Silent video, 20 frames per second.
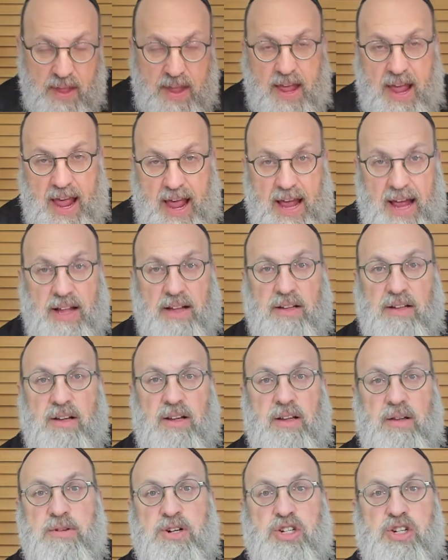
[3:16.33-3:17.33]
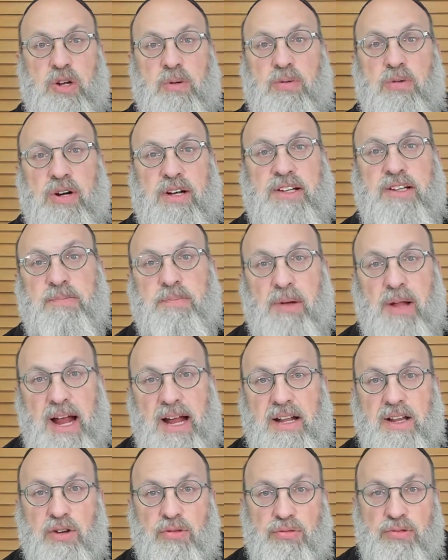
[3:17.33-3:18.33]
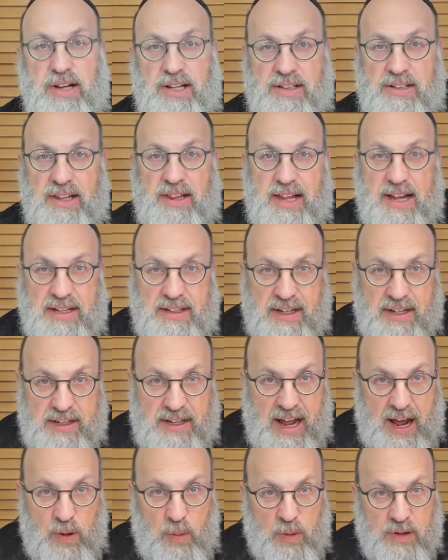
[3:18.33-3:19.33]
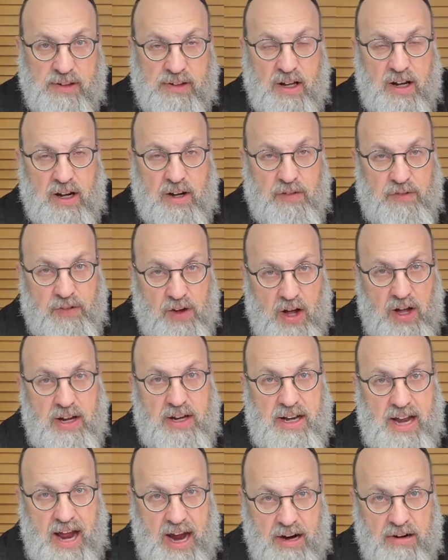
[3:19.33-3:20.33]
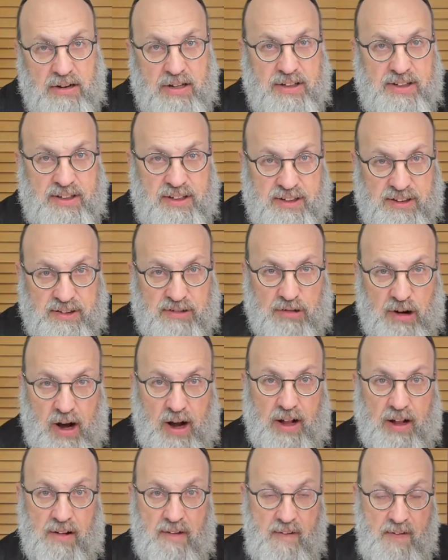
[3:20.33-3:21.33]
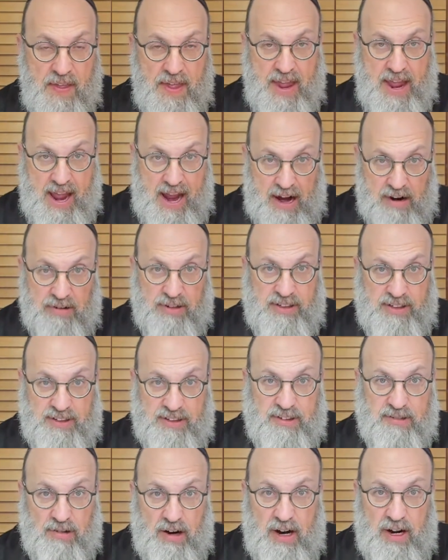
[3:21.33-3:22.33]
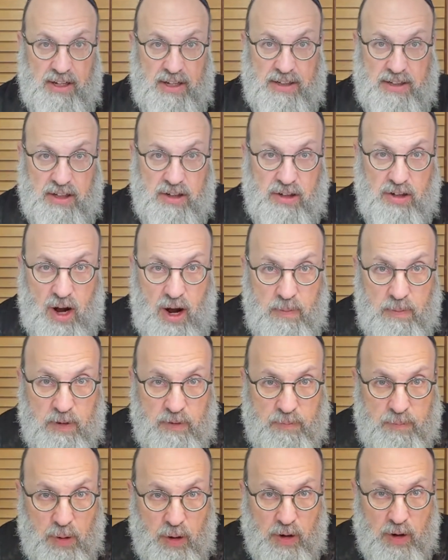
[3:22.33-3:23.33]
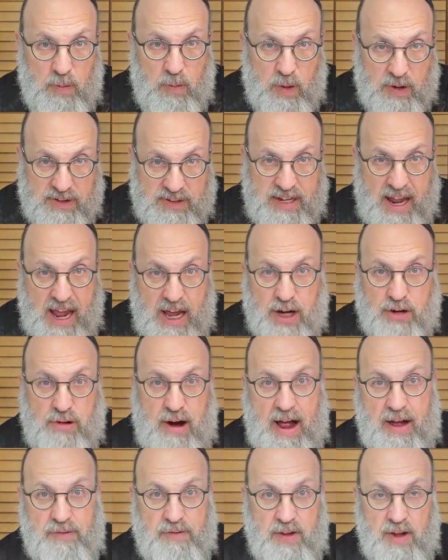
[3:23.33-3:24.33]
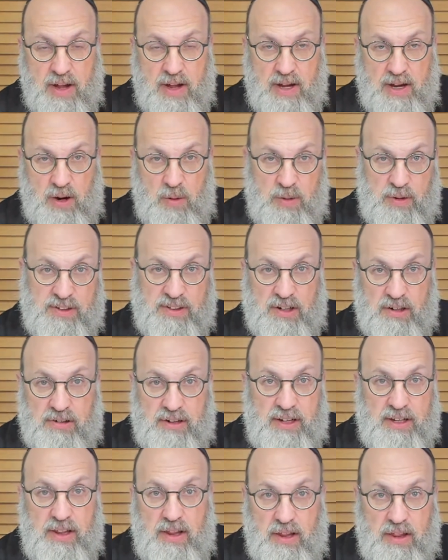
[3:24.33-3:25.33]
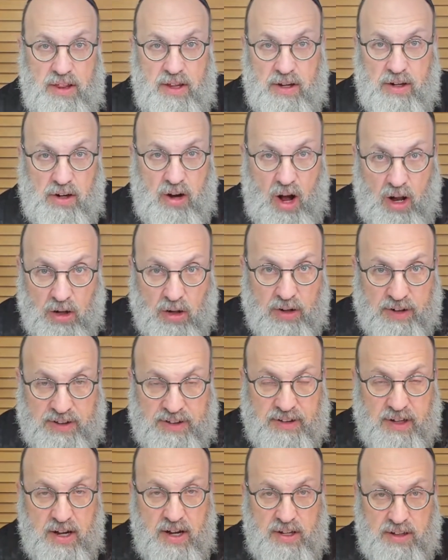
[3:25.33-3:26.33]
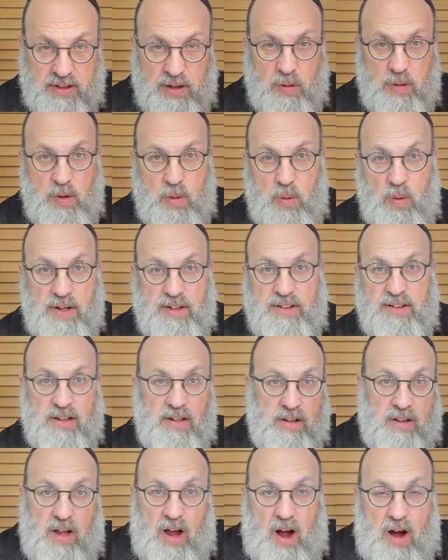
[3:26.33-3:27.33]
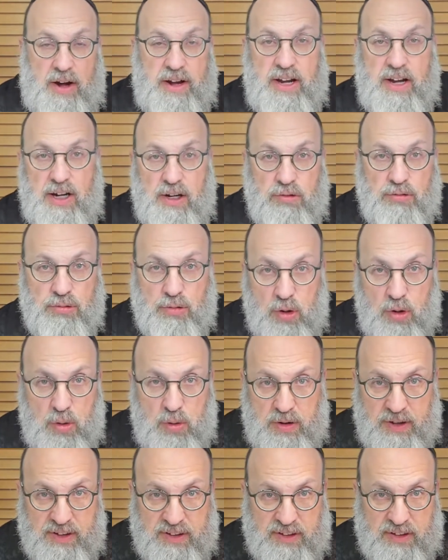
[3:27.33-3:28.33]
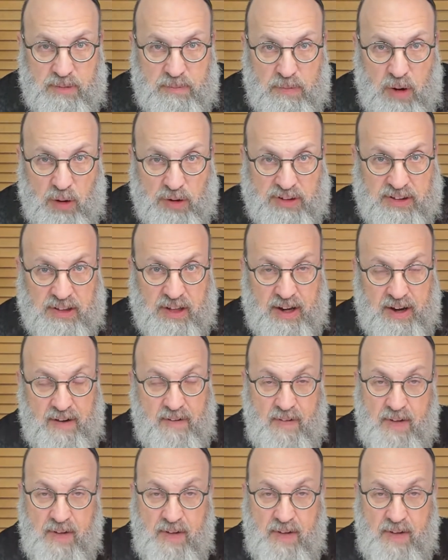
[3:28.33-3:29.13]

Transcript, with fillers: And the Mishnah explained the reason they did that was lechvoid Eretz Yisrael. Eretz Yisrael at the time of Purim was Nechrav. It was during the Gullus, so it was lying in ruins mostly.